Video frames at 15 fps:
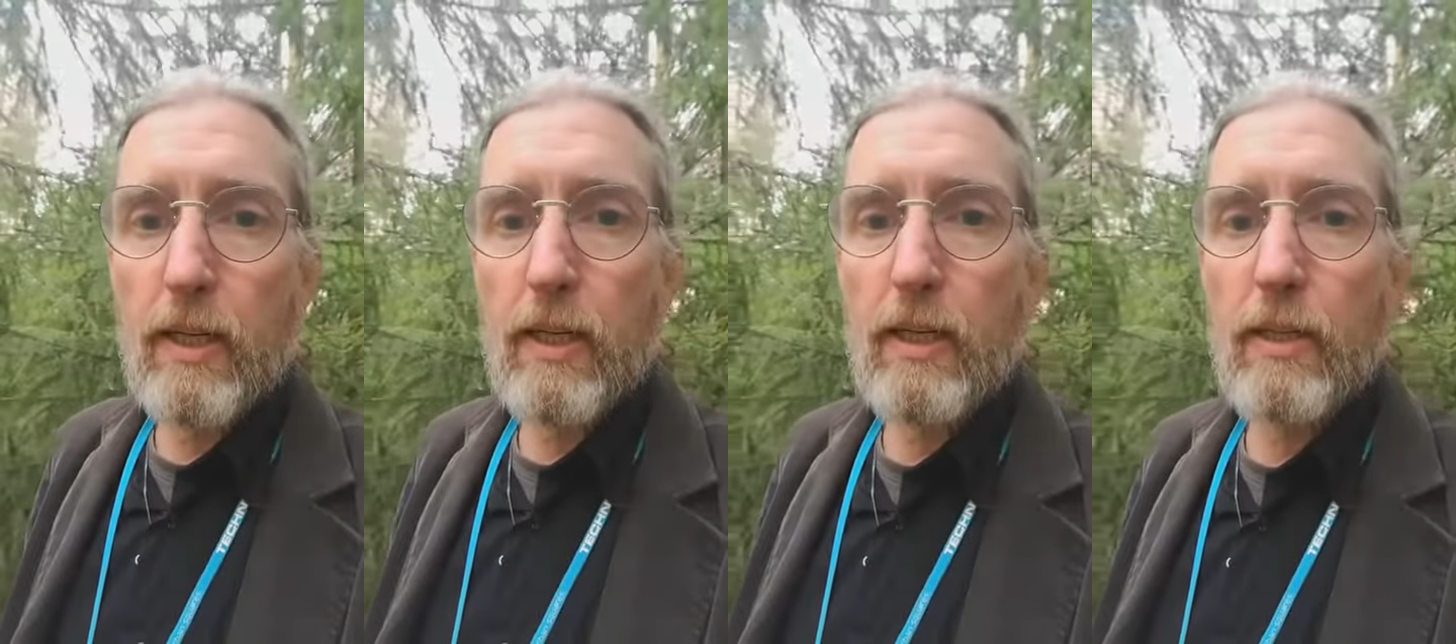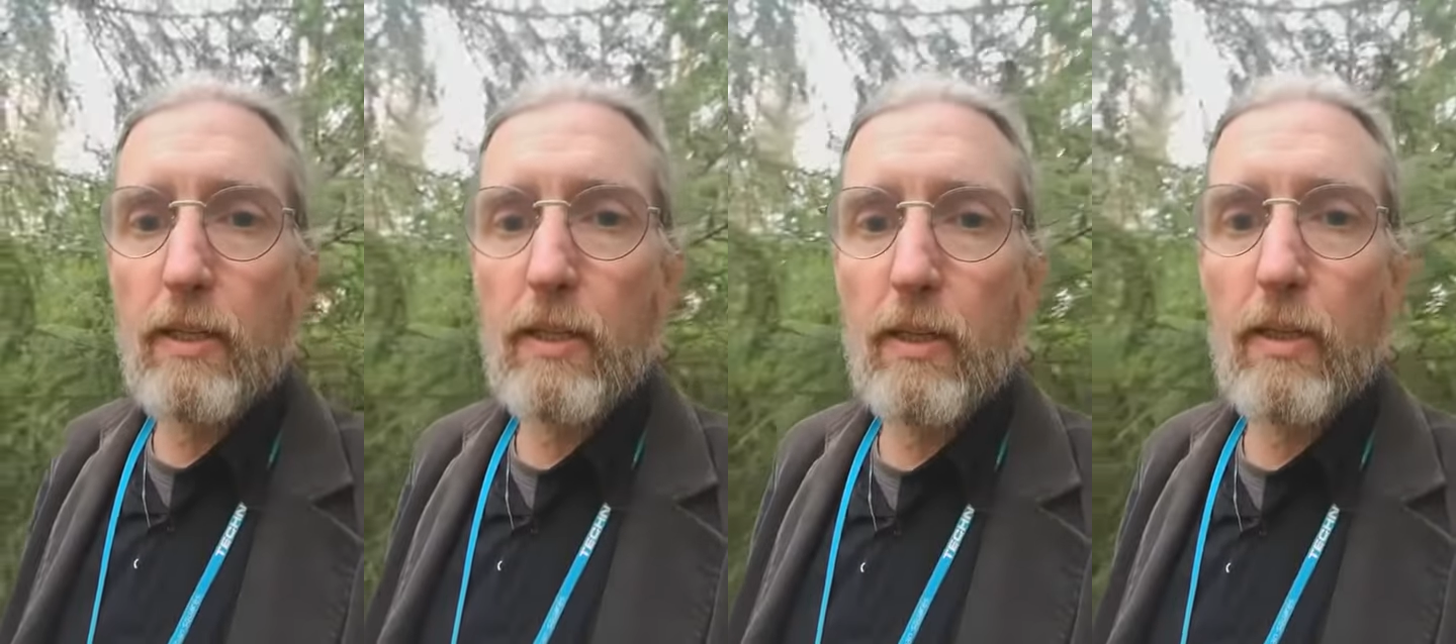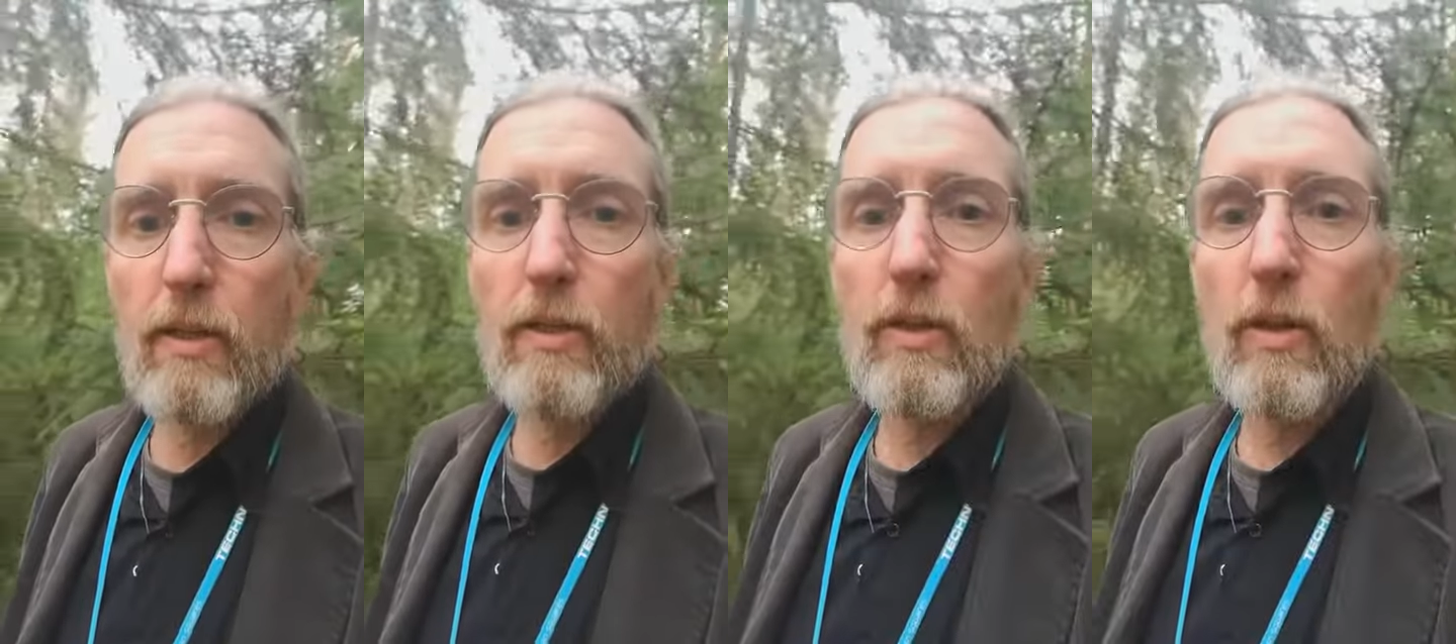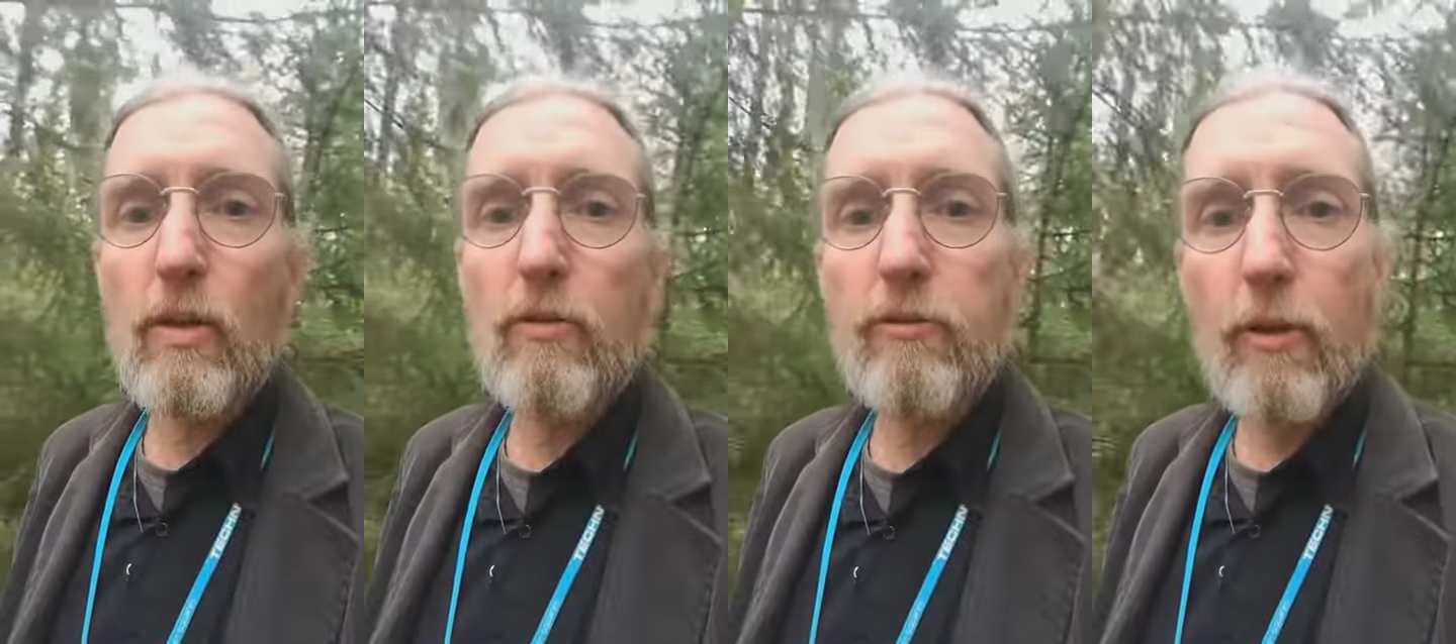and he learned a
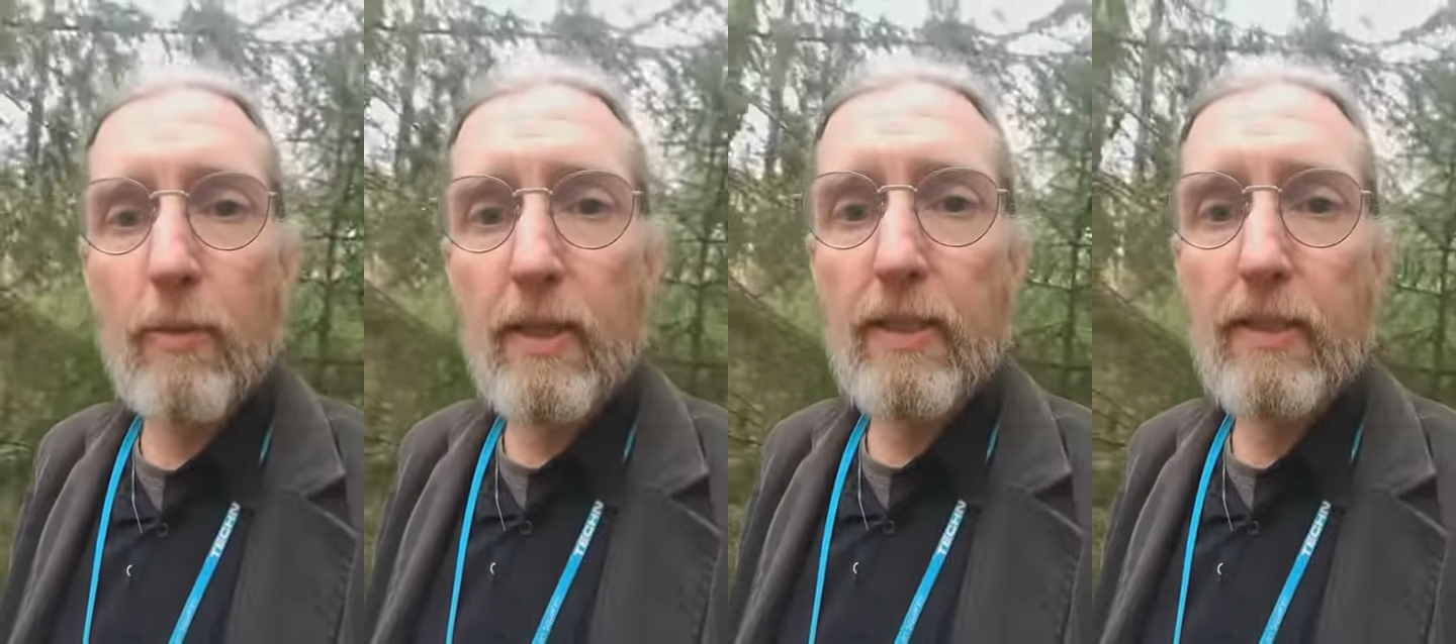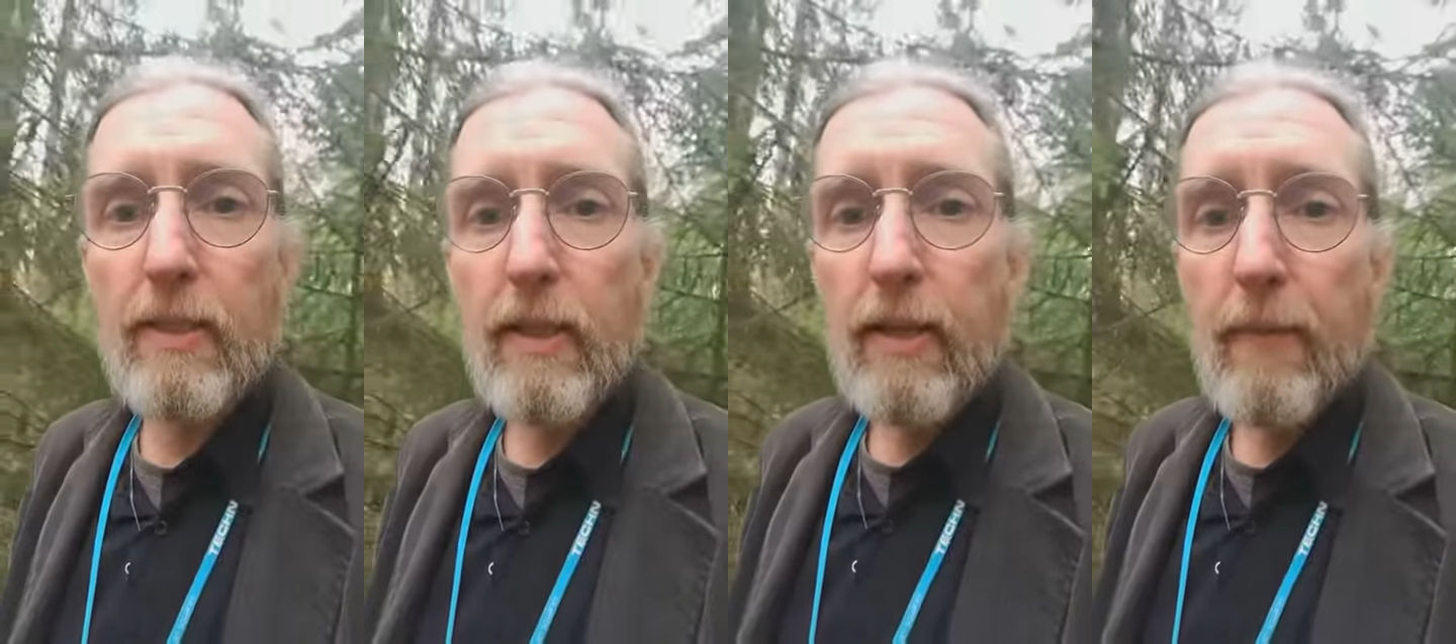lot from it.